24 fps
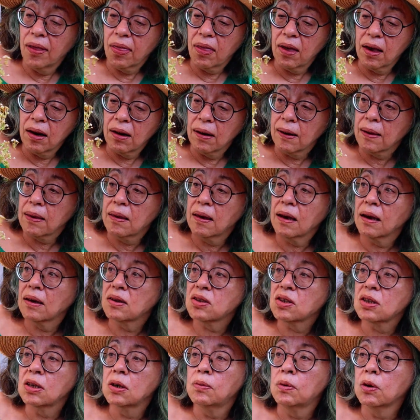then I think
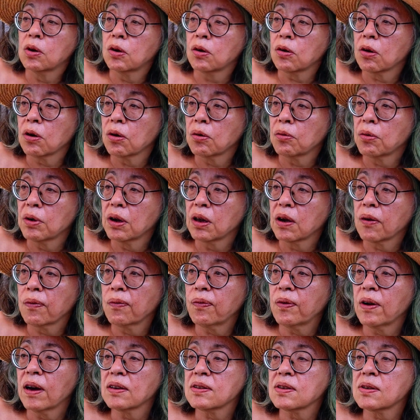she will grow really
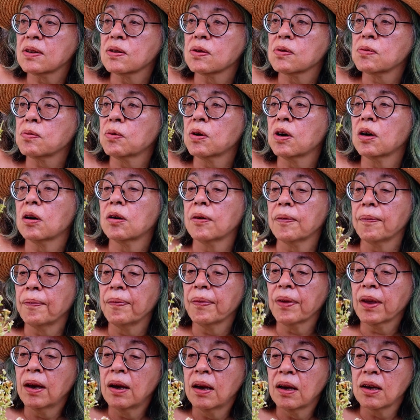fast as well.
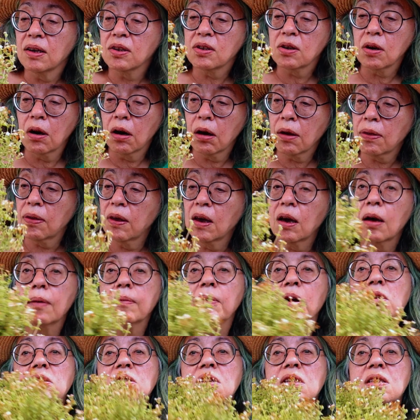So I think I'm
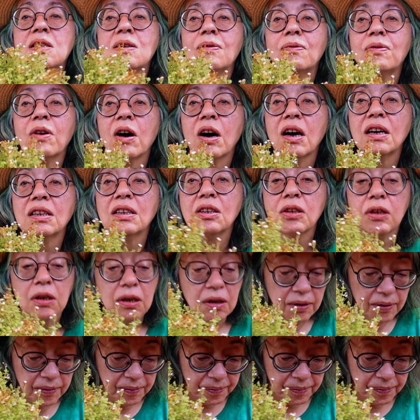going to divide her.